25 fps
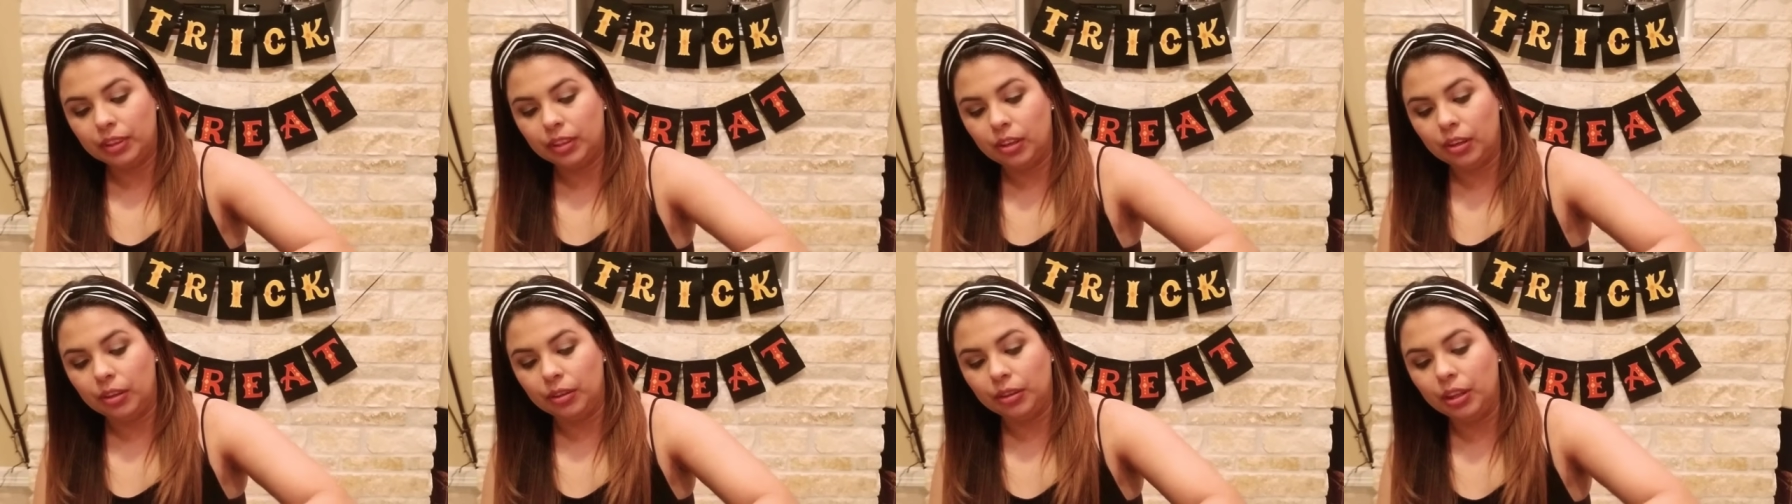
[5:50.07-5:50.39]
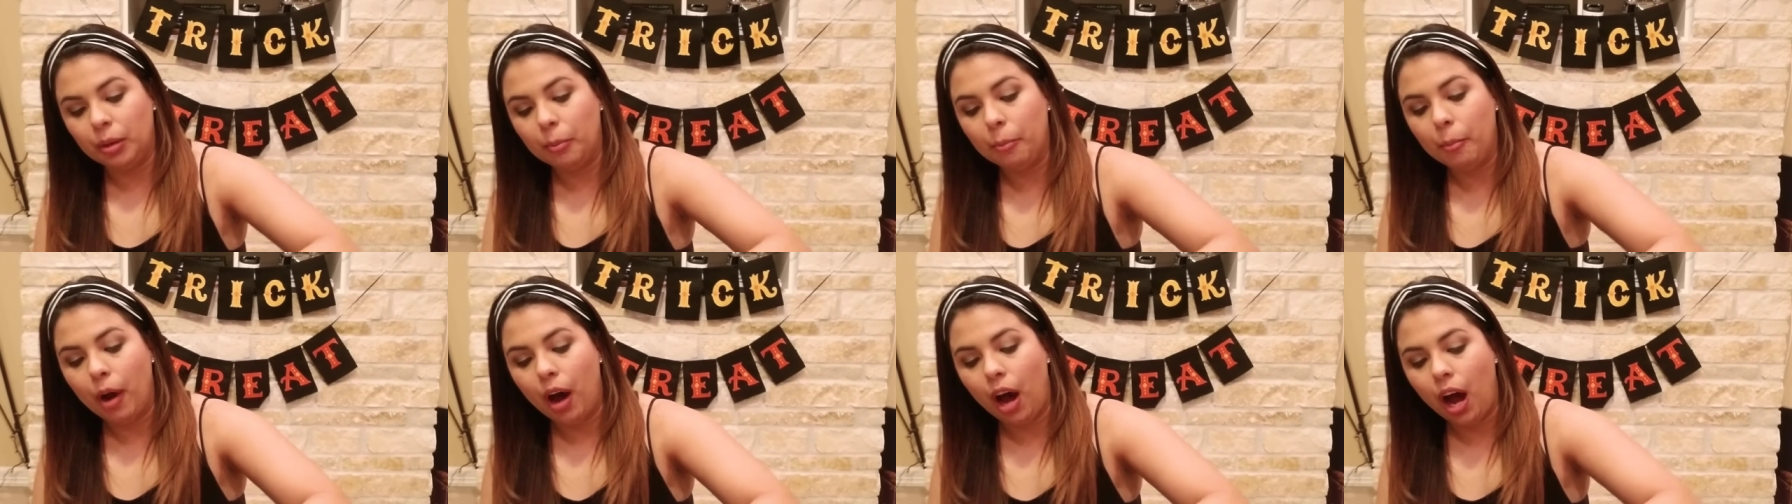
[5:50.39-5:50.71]
On the
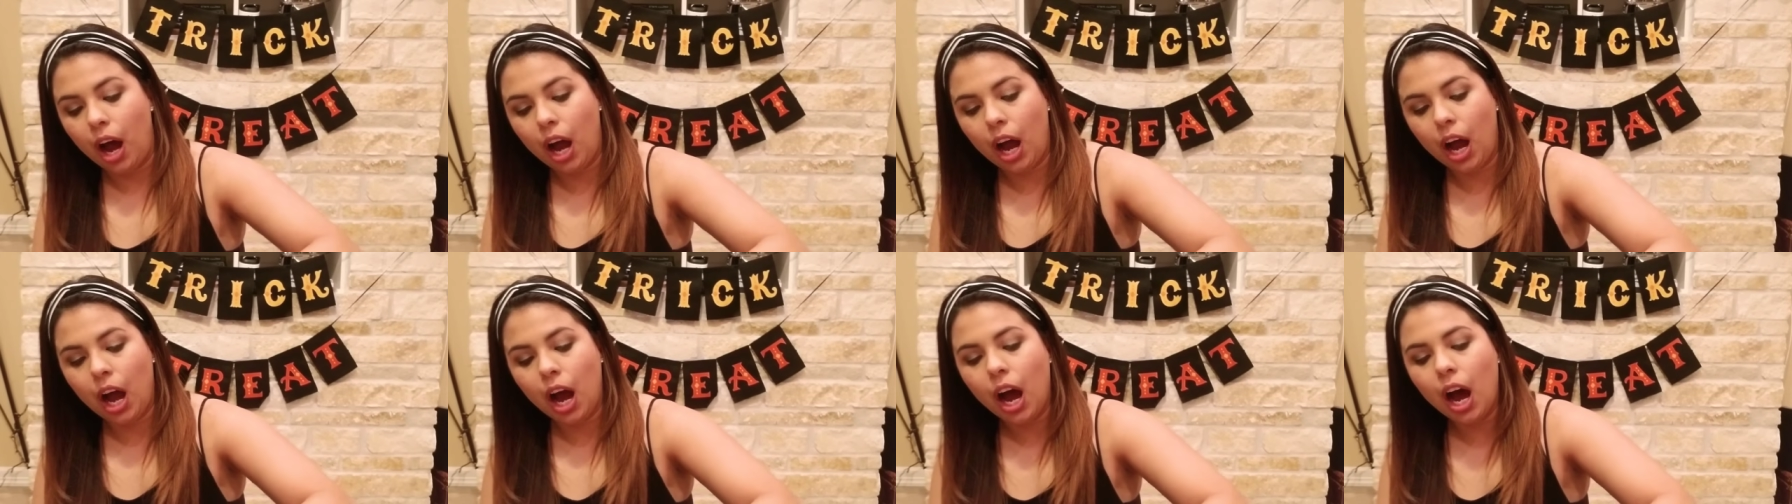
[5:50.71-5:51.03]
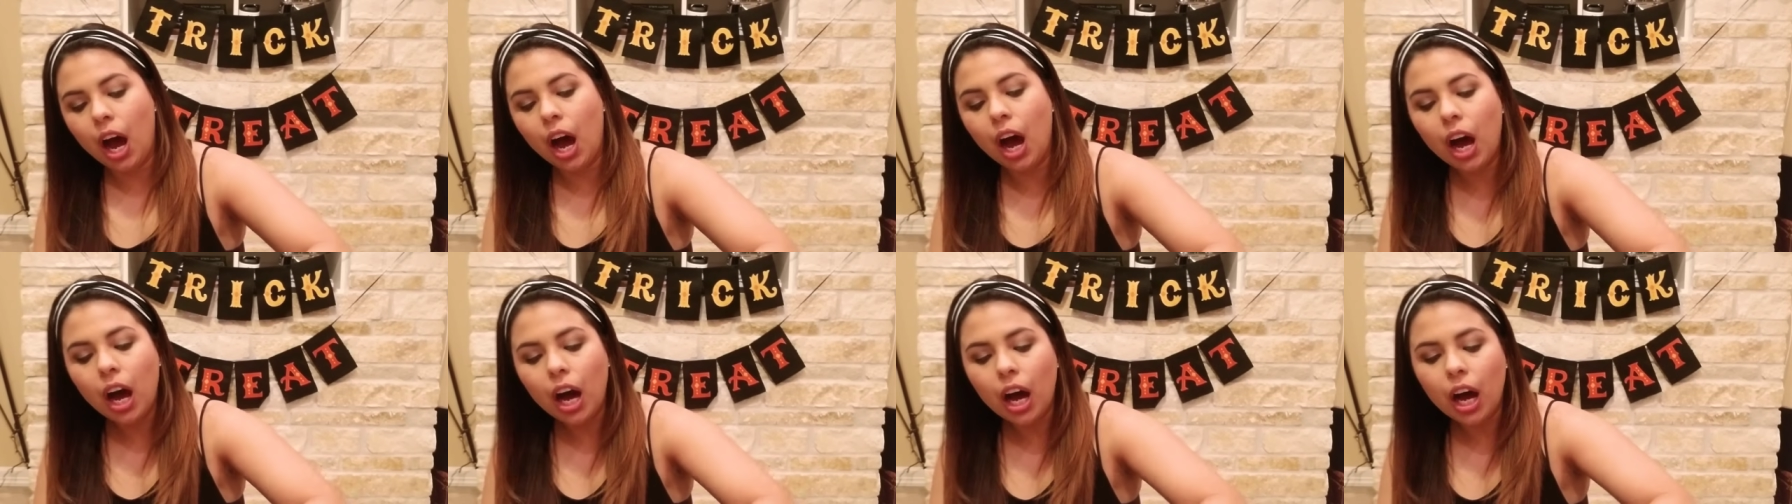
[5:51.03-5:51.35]
back.
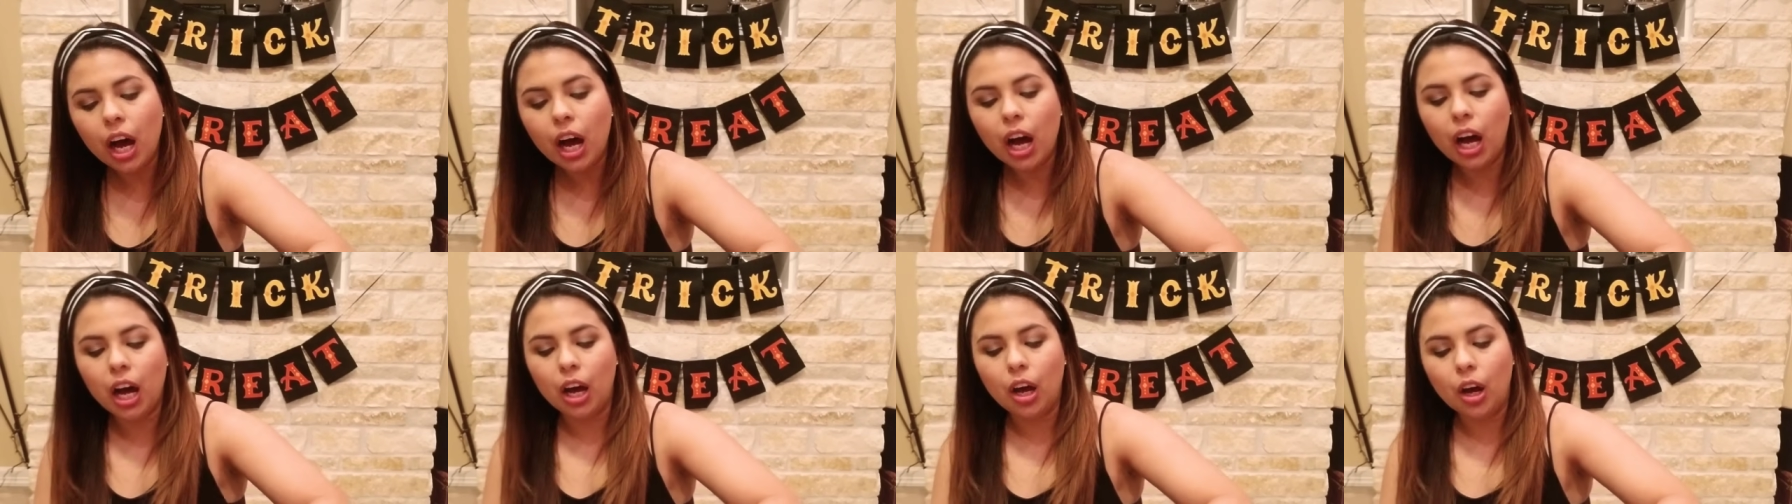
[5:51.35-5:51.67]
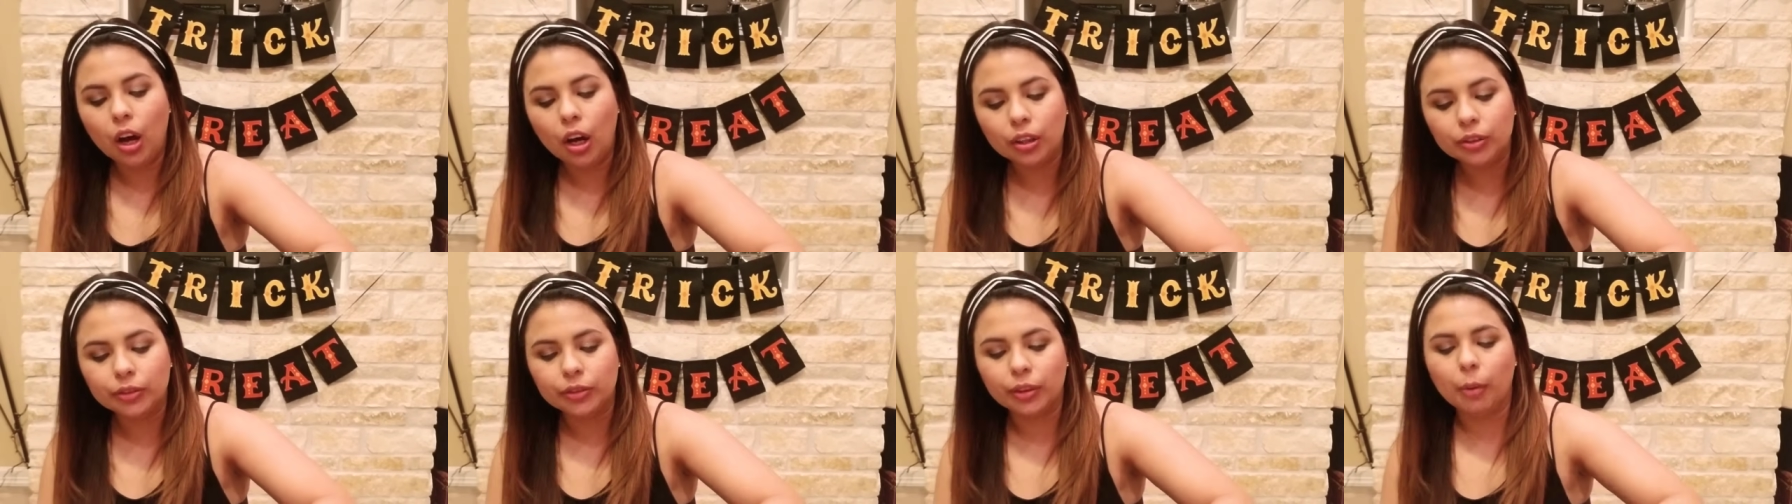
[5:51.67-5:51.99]

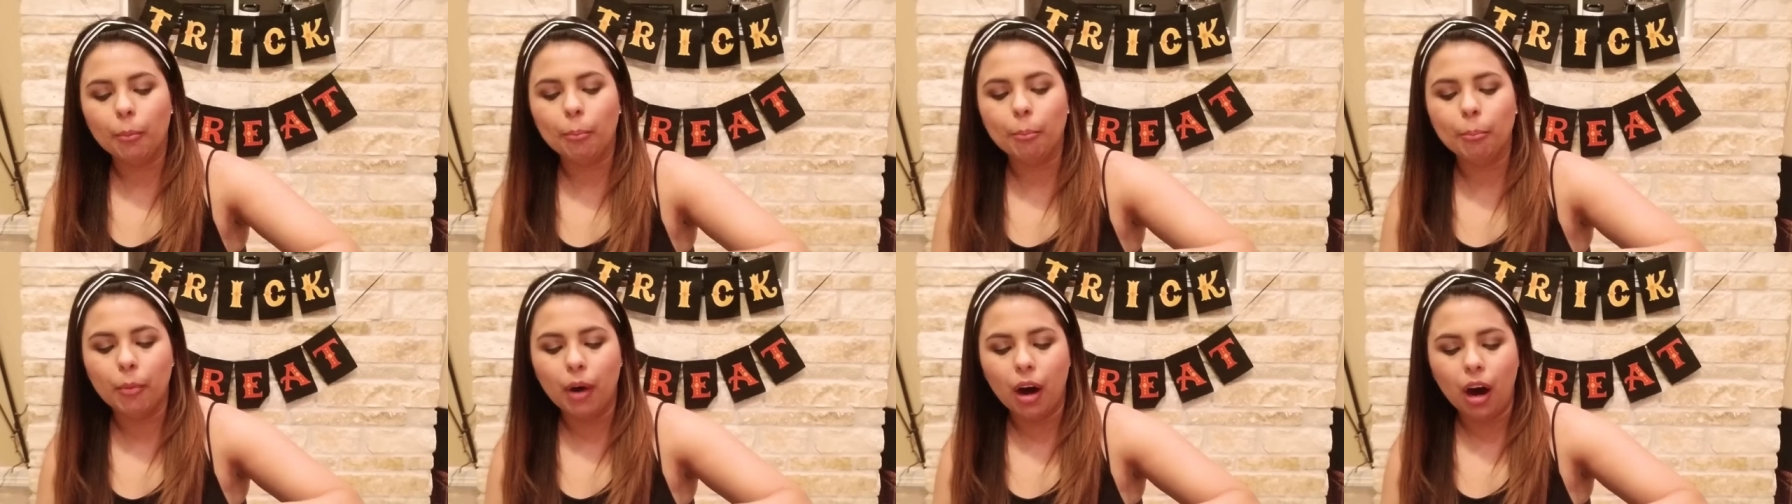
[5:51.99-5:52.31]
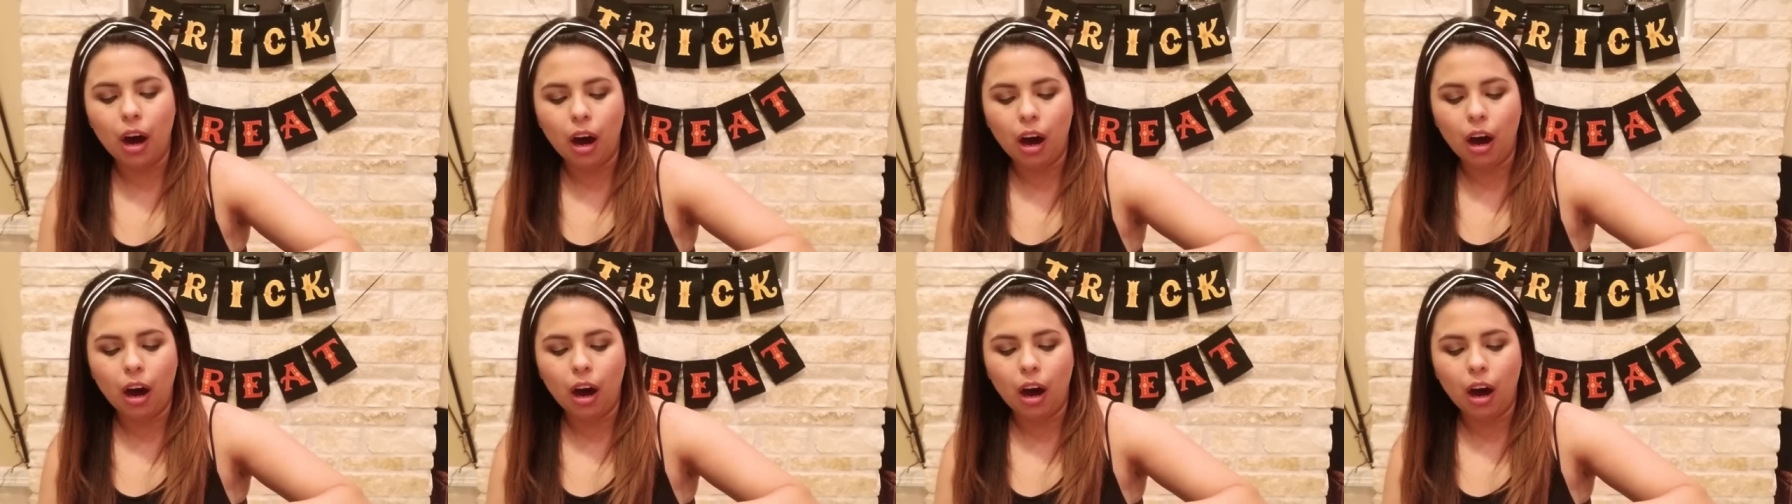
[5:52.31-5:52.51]
On the back.